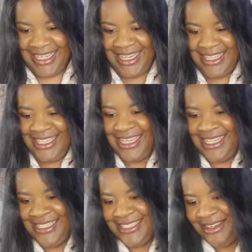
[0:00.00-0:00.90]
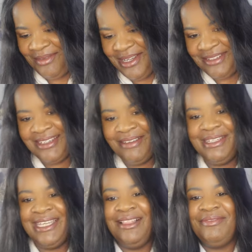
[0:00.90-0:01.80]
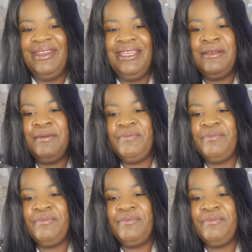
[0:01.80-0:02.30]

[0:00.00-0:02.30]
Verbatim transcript: I think I need someone to come and help me.